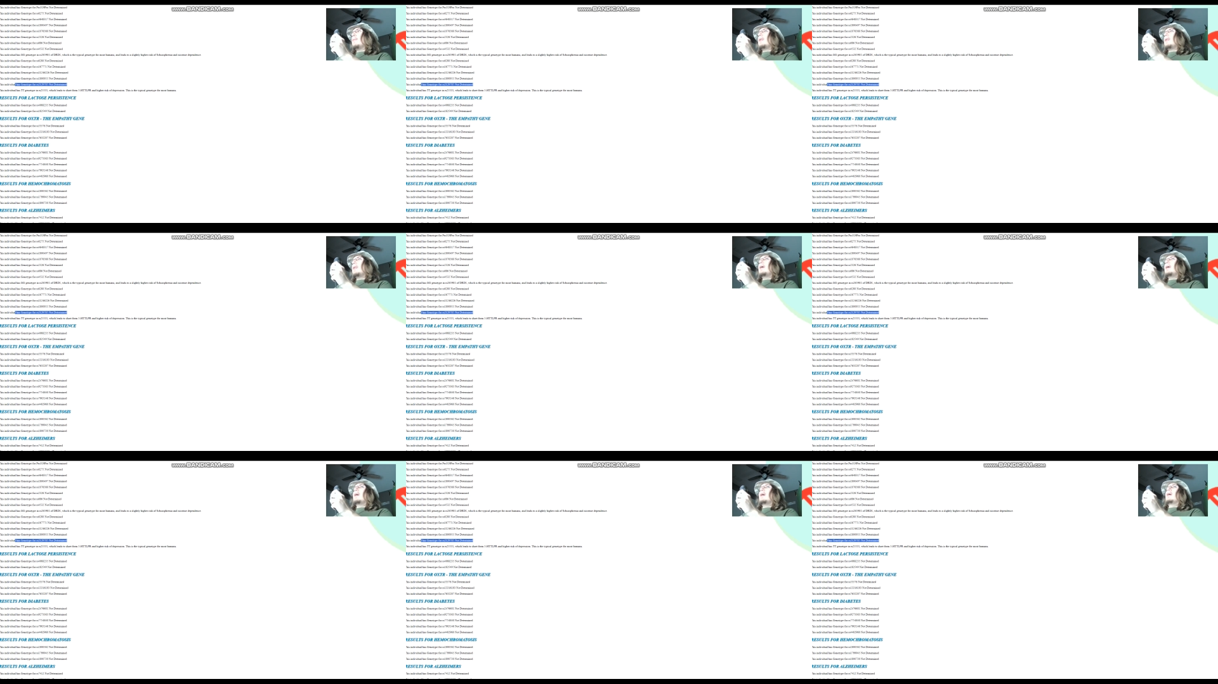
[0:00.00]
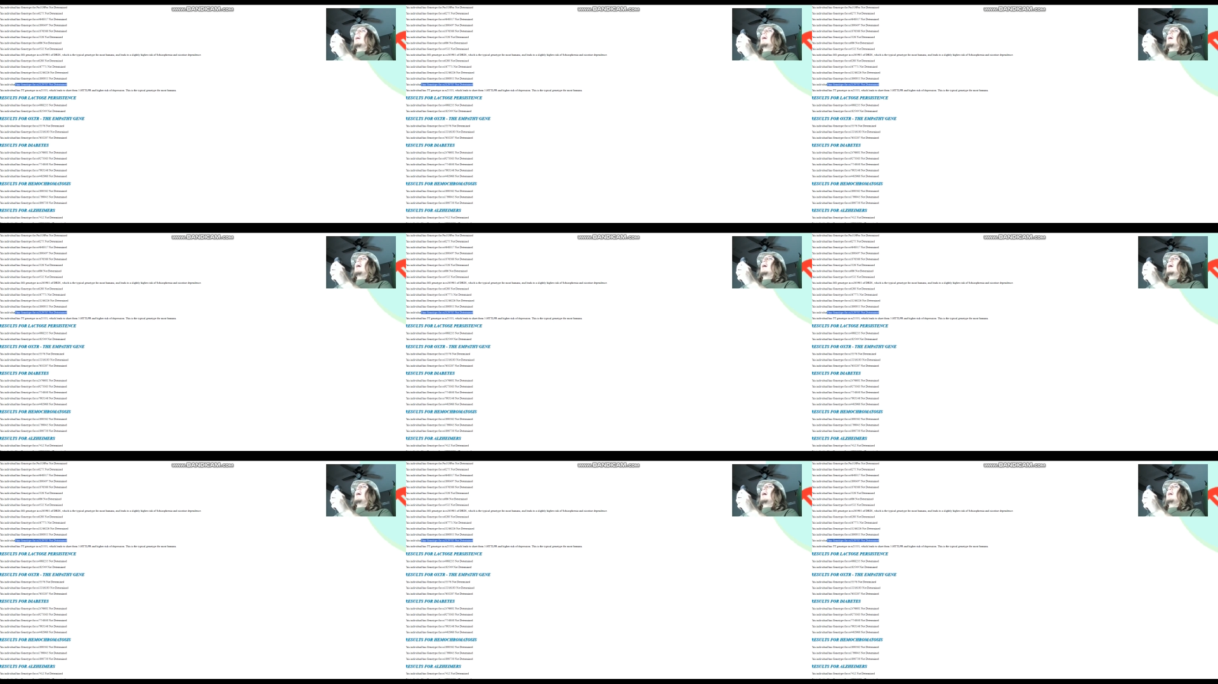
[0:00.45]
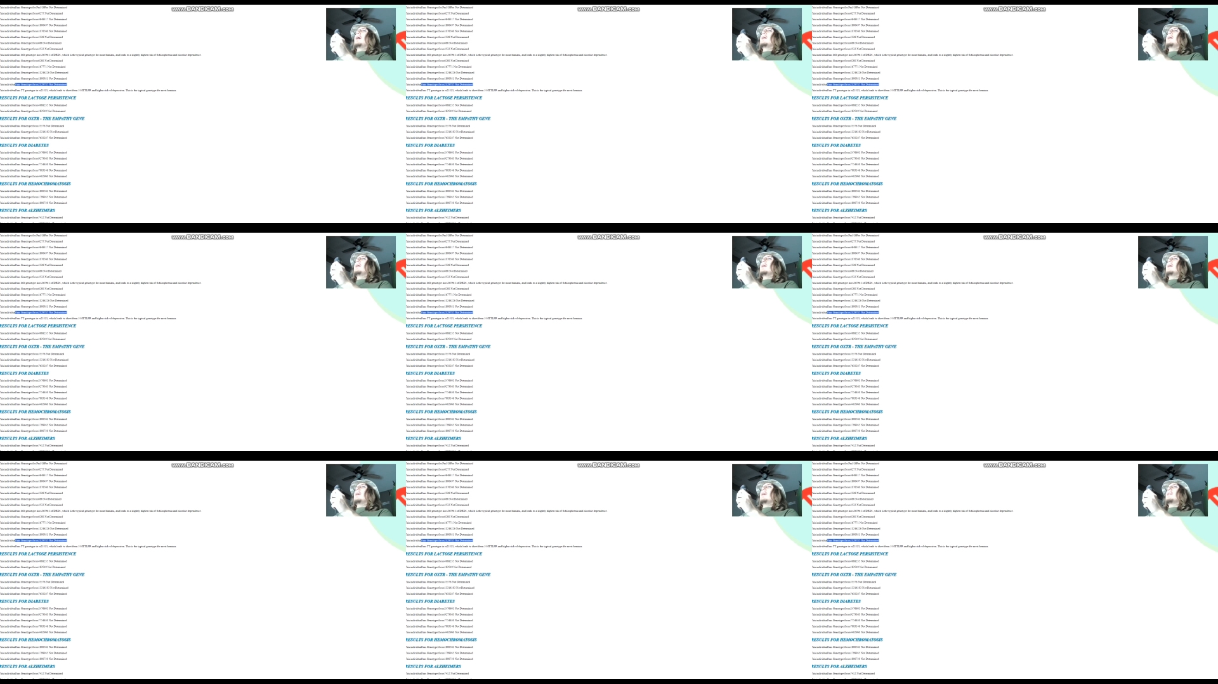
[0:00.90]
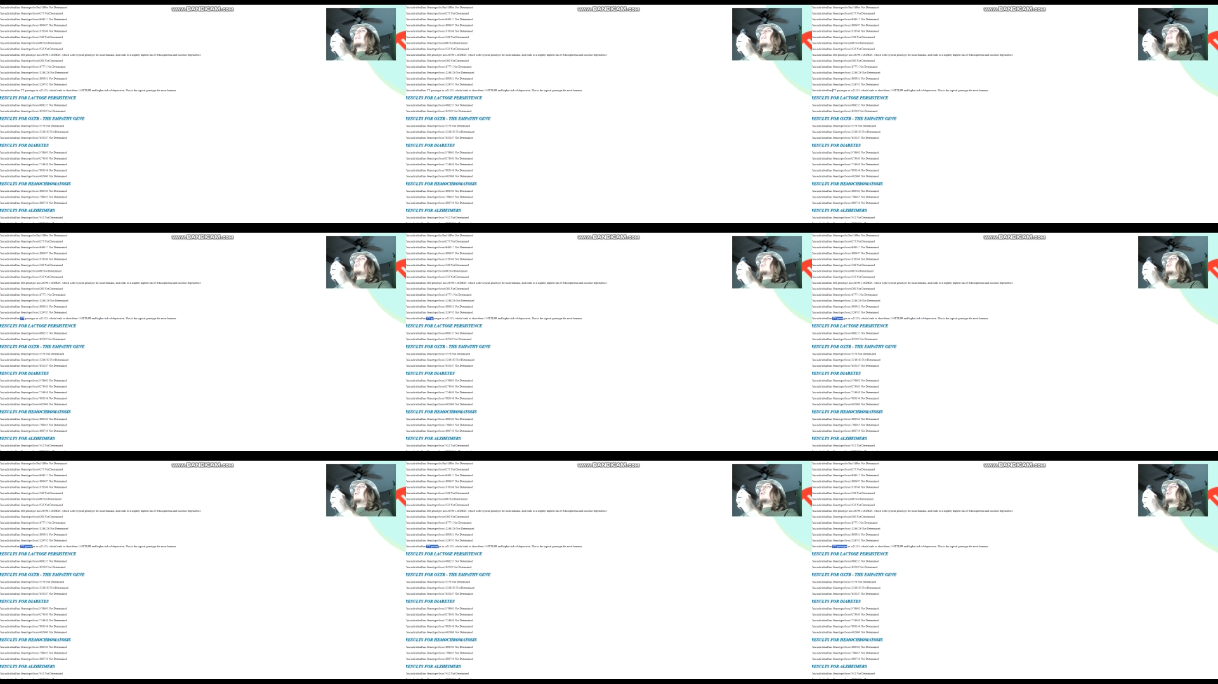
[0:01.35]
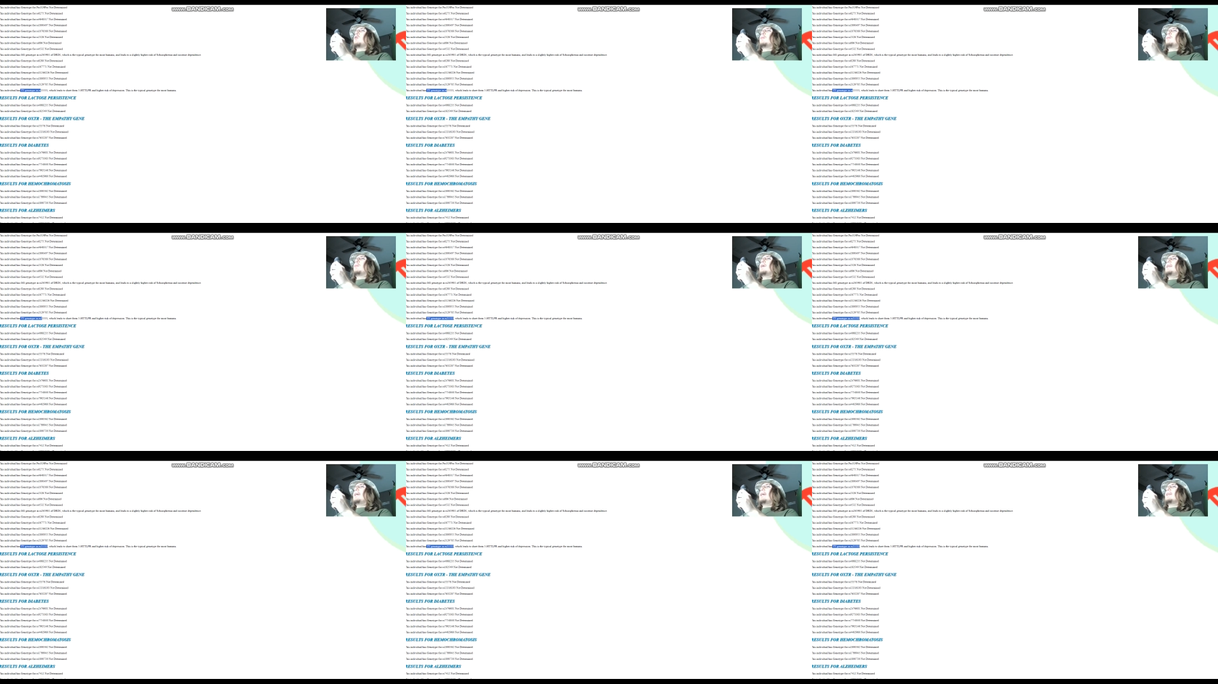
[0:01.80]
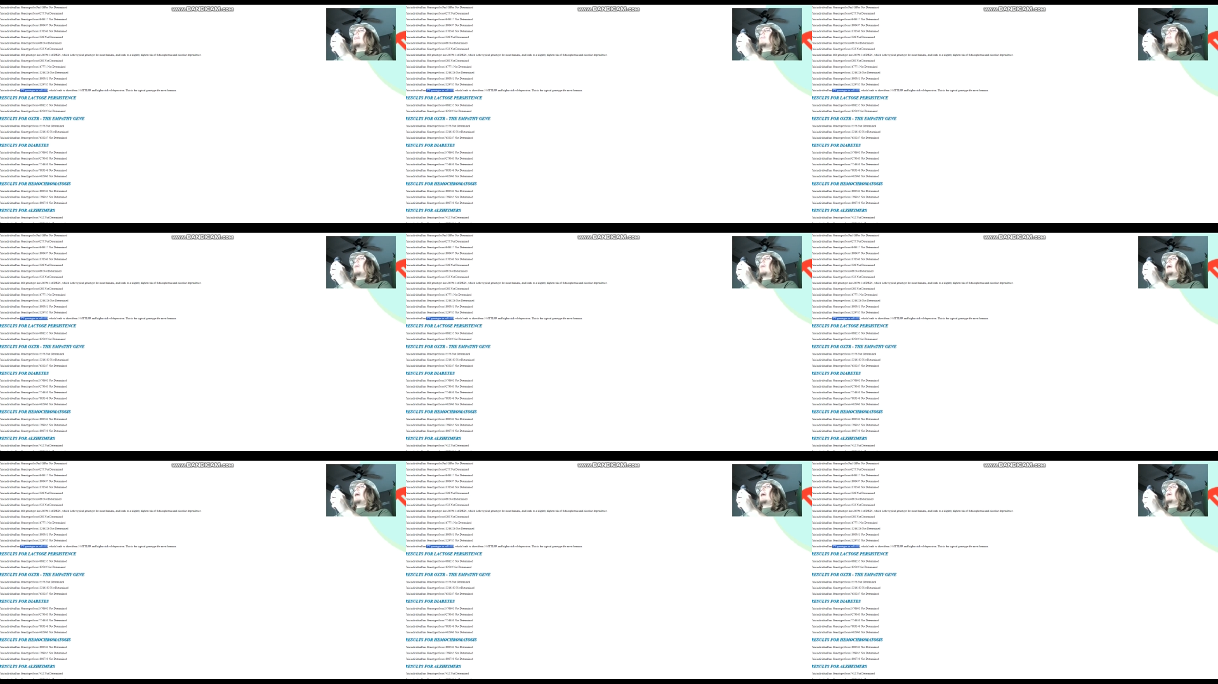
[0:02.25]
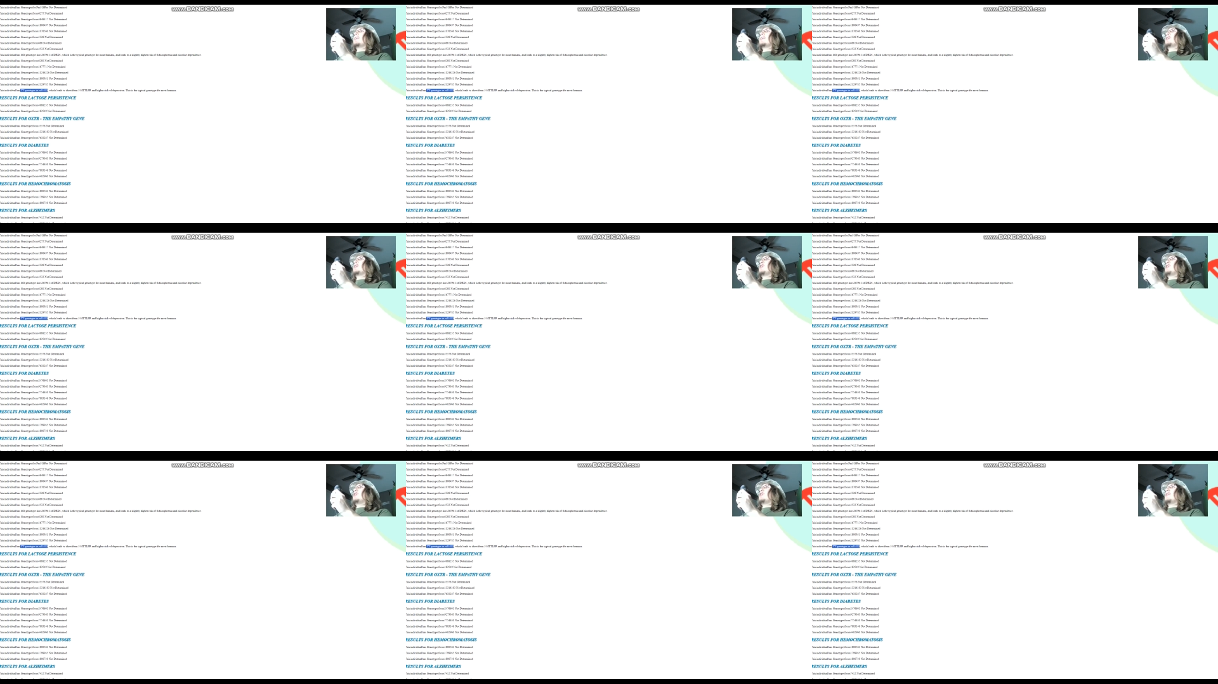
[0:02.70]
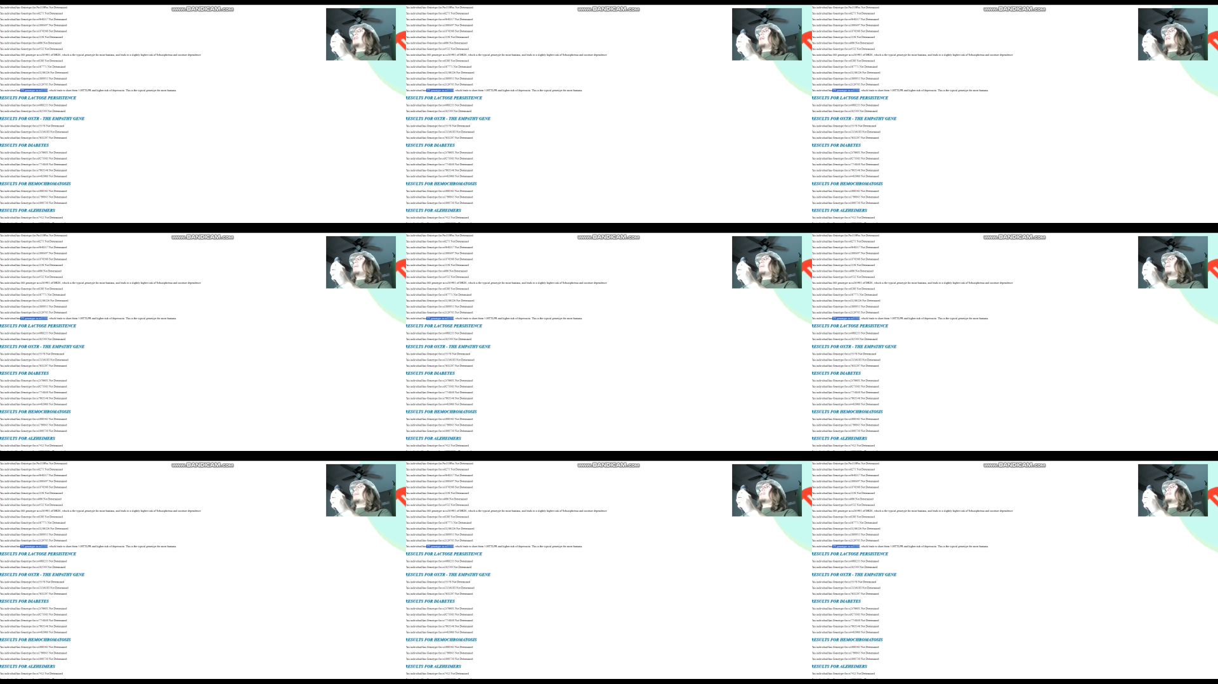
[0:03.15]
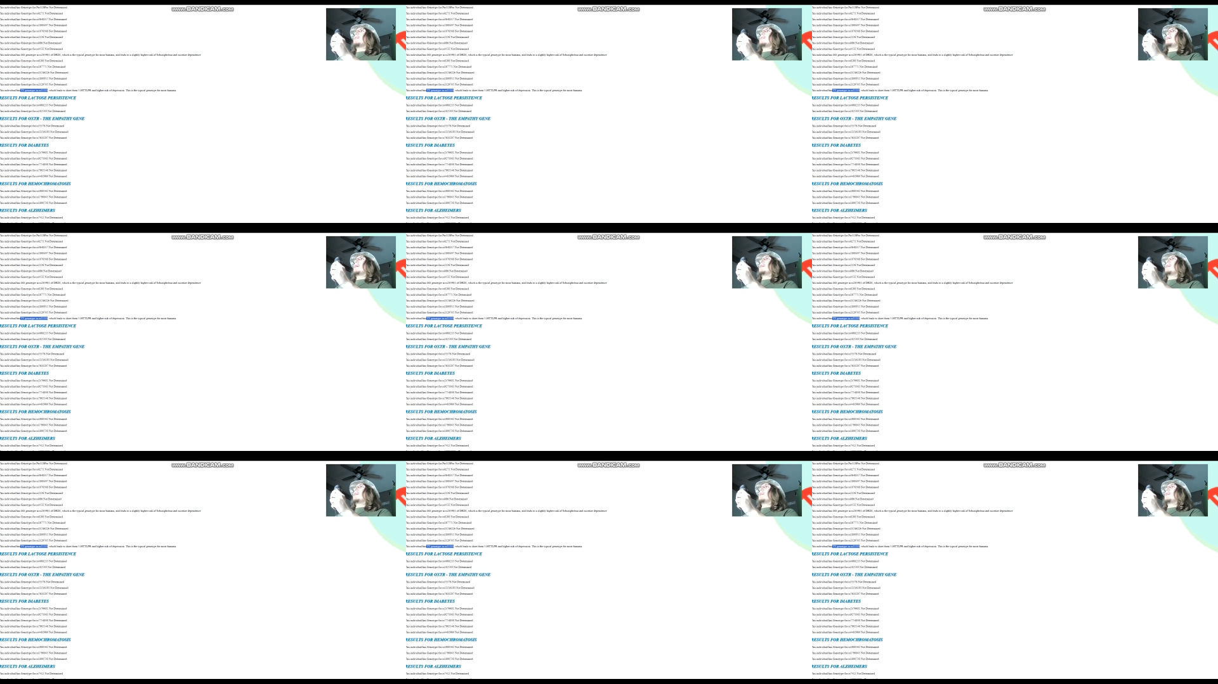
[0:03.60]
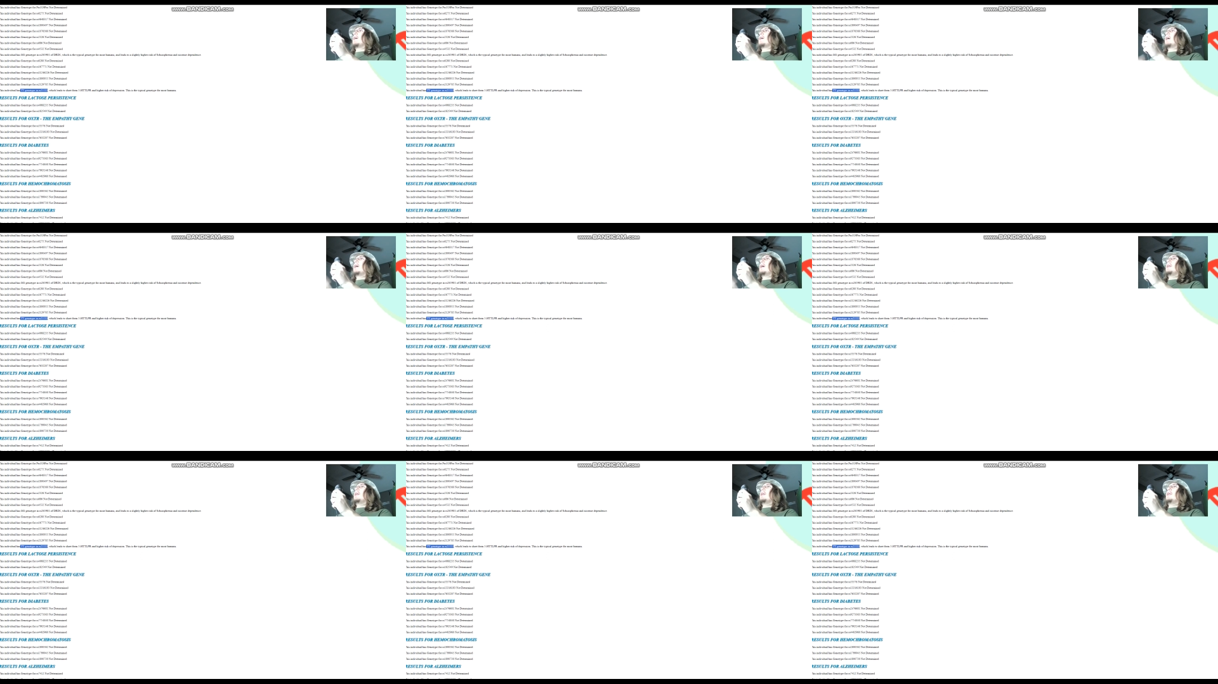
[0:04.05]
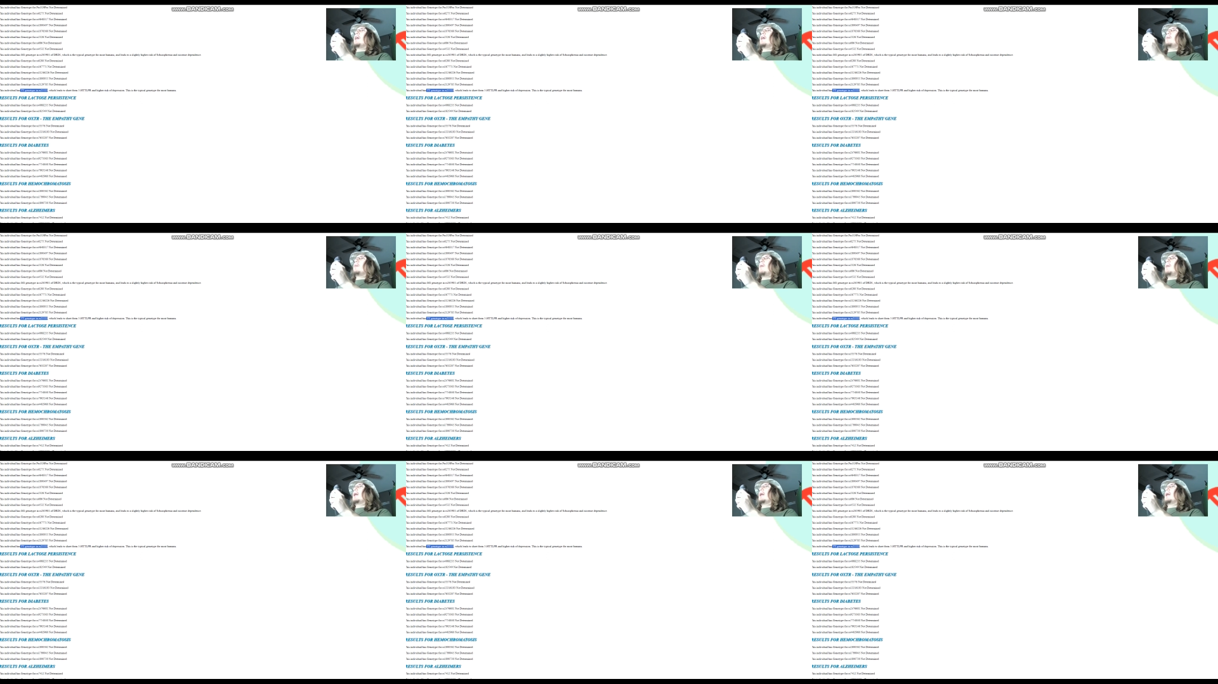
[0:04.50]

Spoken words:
No face is visible, so there are no lips to read.